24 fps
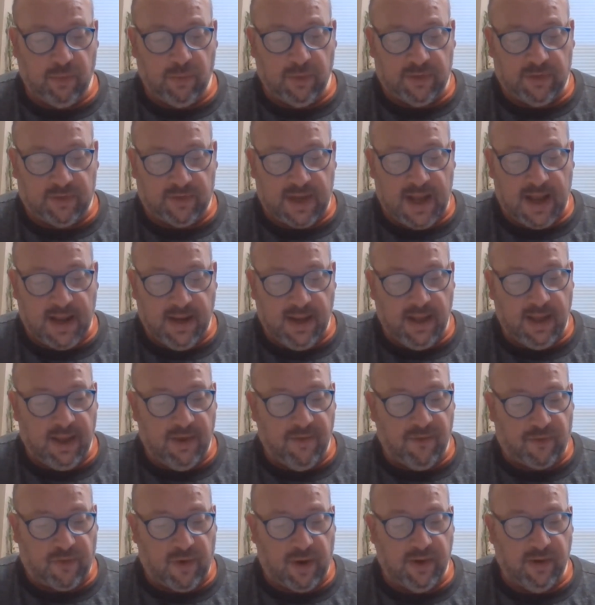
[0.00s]
was standing in
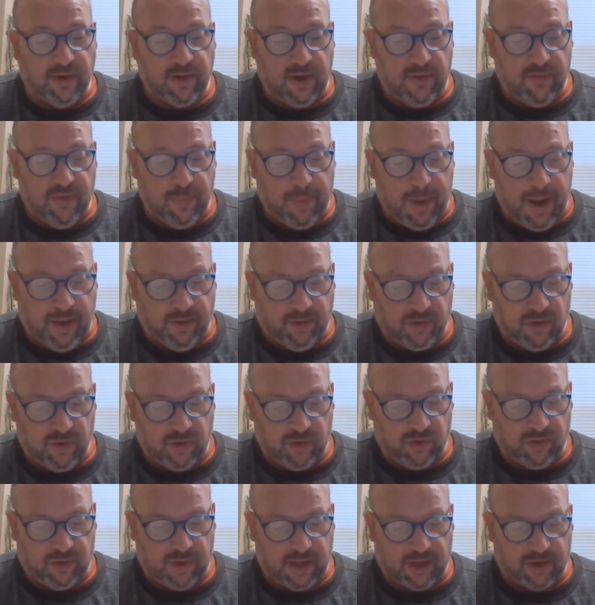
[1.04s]
front of the passenger
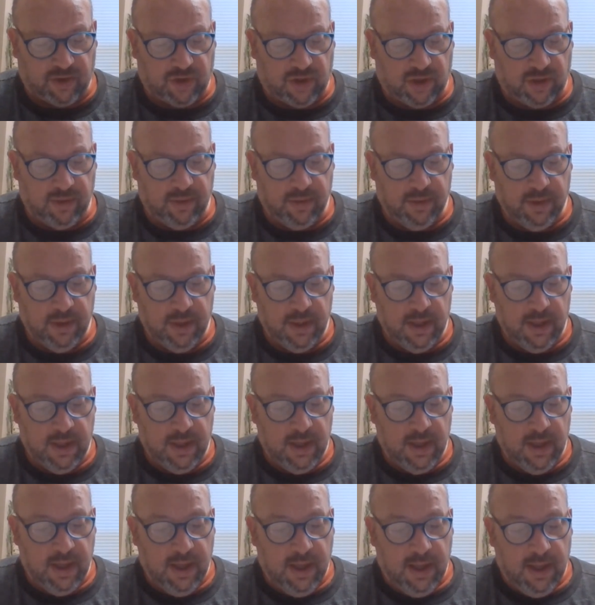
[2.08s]
section.
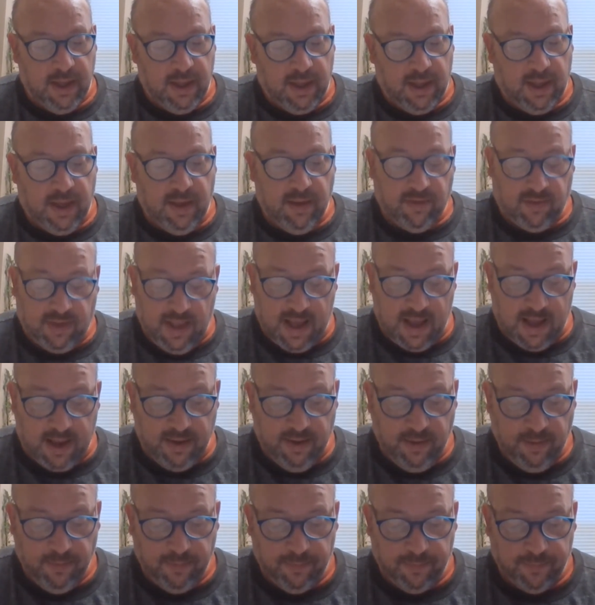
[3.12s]
He said,